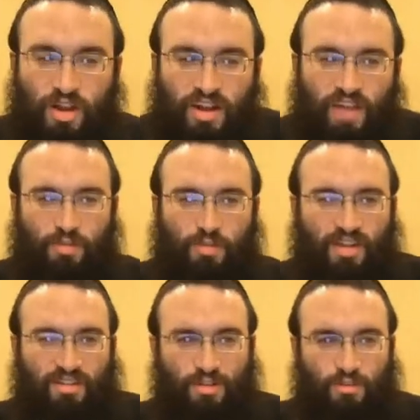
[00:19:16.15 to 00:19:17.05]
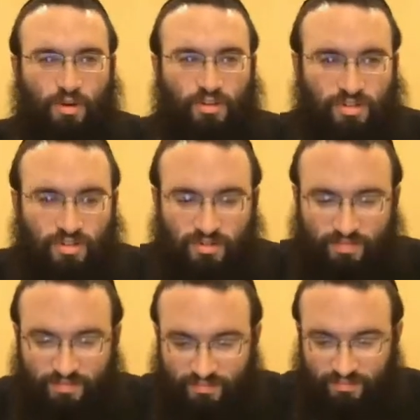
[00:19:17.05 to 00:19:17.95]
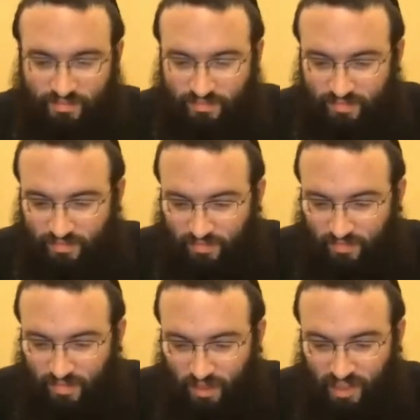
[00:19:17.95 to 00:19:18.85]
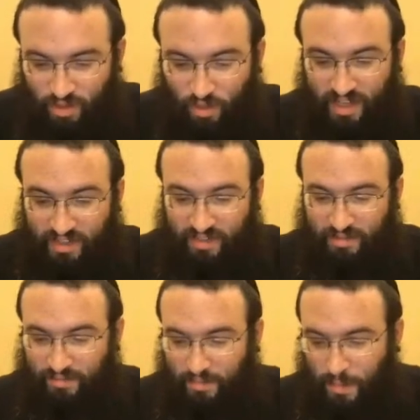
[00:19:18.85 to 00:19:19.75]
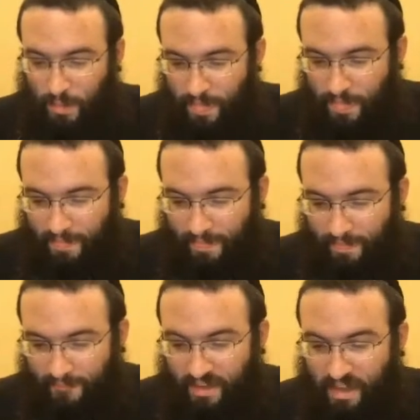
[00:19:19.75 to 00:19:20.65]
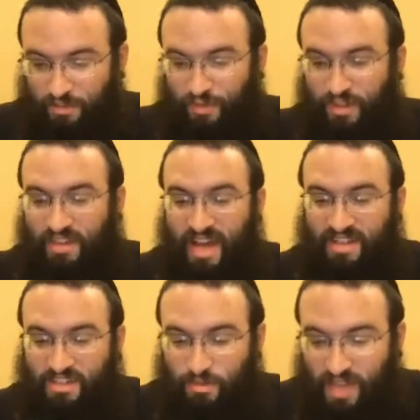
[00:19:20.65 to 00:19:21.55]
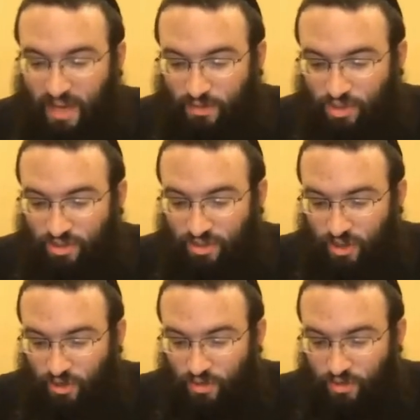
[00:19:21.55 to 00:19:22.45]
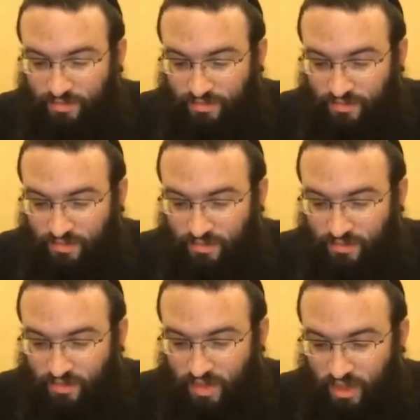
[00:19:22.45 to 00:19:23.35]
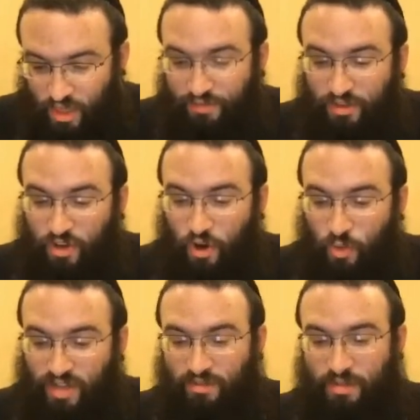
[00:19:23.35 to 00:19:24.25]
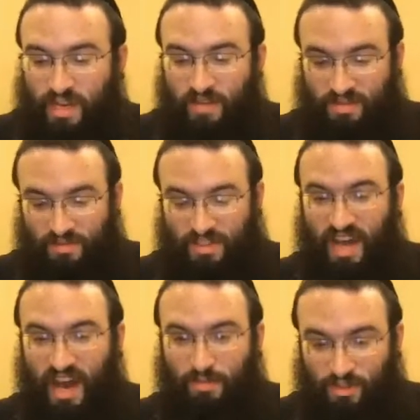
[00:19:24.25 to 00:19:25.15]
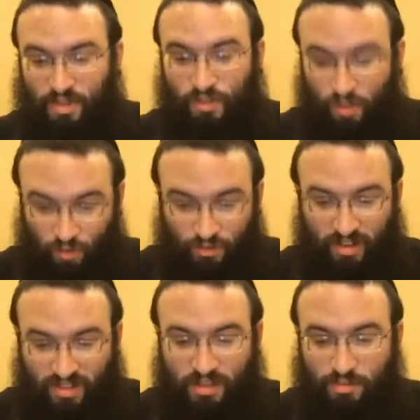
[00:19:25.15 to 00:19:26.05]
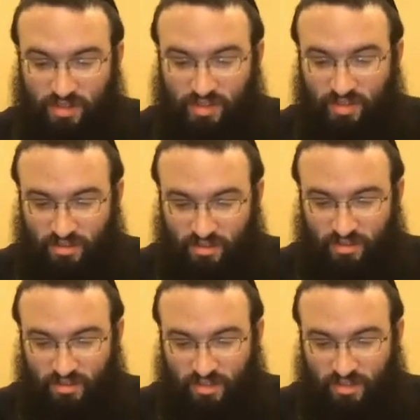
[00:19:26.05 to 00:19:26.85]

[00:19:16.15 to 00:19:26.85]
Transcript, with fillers: Who better to have our back than their bonus shoulder? But let's go weiter. Vidas is Rav you should know. You have to know when Rav says Vidah means you have to know very deeply.